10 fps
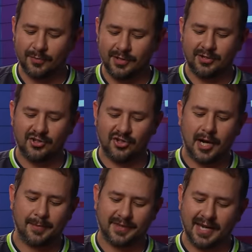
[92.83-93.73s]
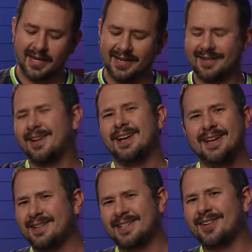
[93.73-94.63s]
a really good job at that. And
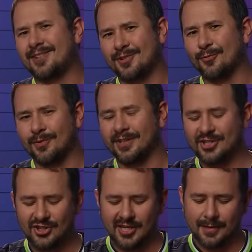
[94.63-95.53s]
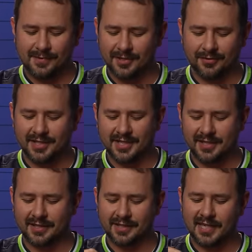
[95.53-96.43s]
it's also really cheap. So this is
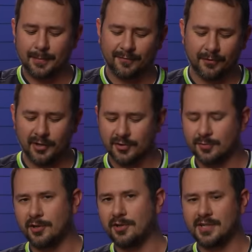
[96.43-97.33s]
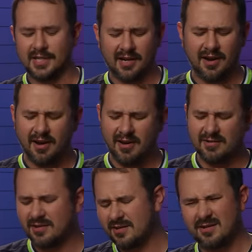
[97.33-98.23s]
not the type of fragrance where you could say,
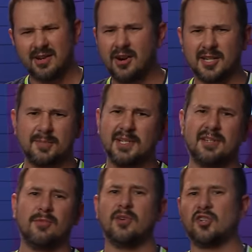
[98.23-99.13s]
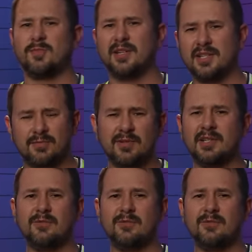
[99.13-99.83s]
oh, you know, it cost me so much, but it's really